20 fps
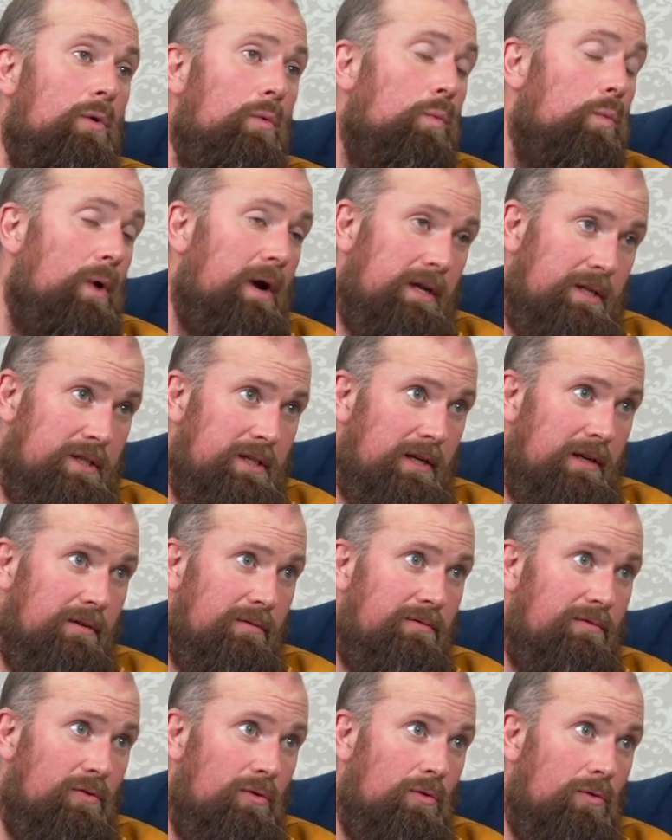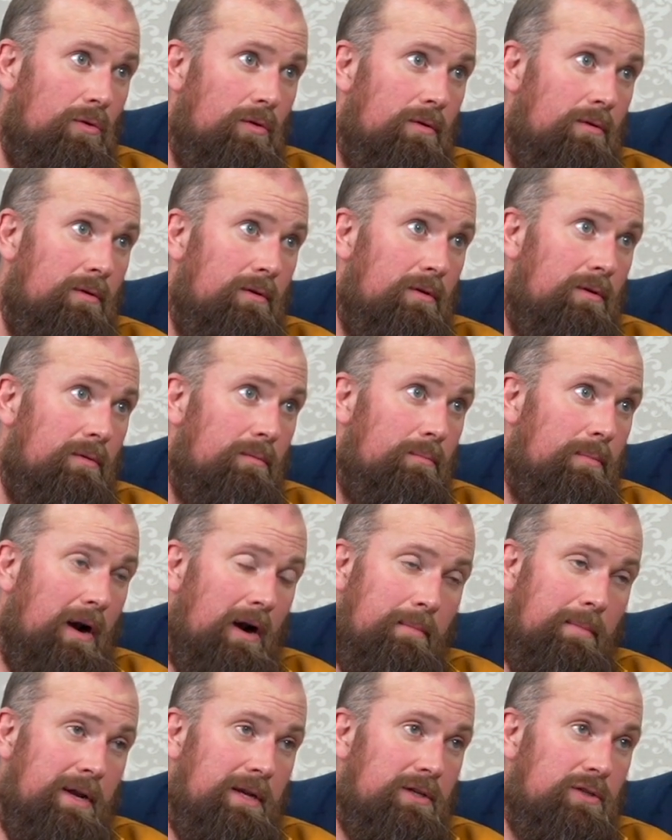waiting for
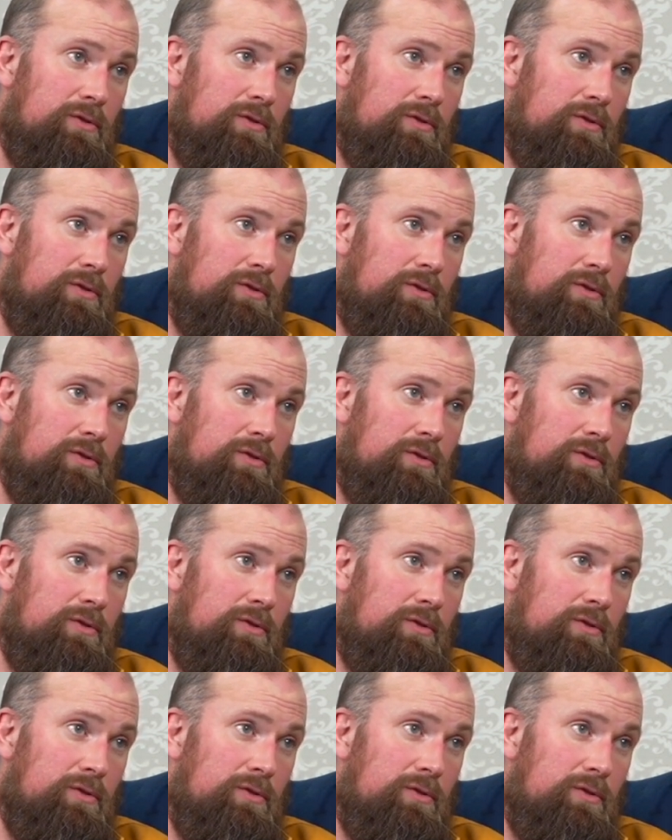paramedics